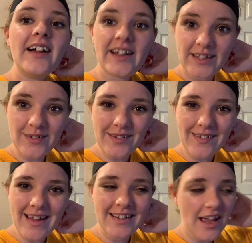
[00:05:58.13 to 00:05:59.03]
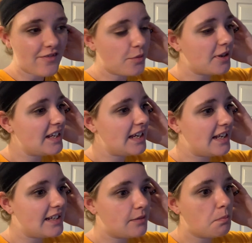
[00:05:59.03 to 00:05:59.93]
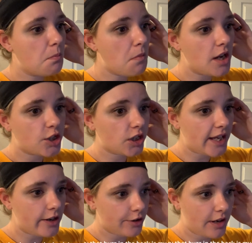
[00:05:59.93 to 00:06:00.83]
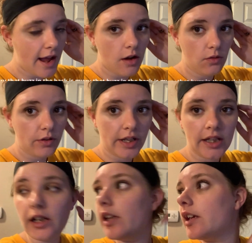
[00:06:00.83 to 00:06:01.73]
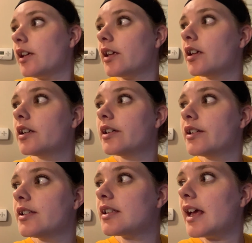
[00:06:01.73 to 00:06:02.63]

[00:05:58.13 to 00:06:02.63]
Hello again, everybody. It is much later now. It is